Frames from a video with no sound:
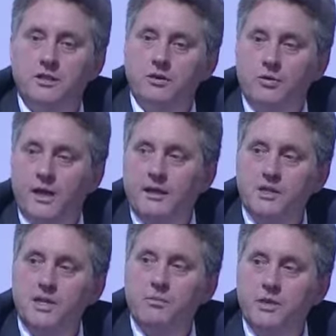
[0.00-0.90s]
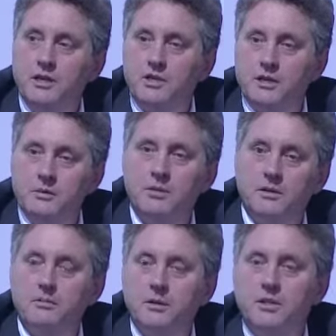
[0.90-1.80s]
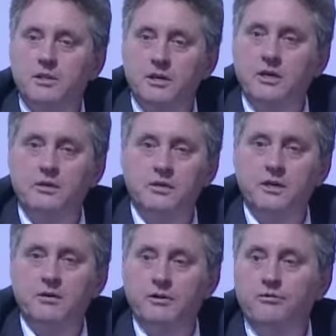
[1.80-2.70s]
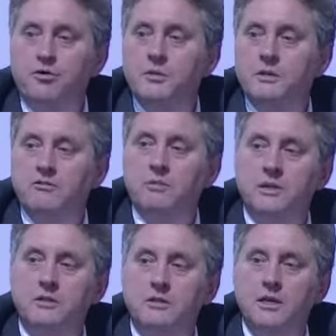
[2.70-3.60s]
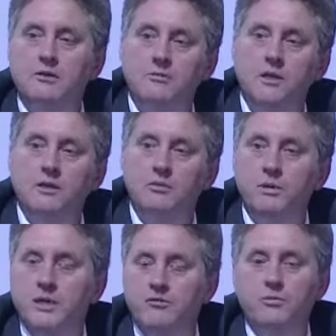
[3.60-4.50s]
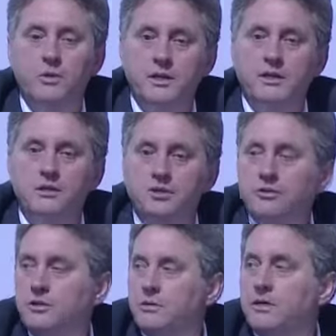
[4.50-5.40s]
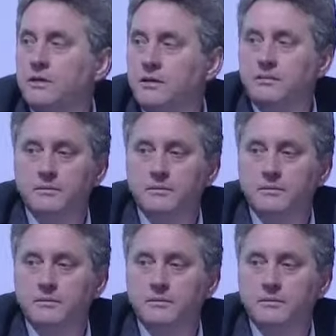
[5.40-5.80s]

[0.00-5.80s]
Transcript: They're all out of step with each other, but, right. but the cycles are informative because they, they do bleed from one industry to another.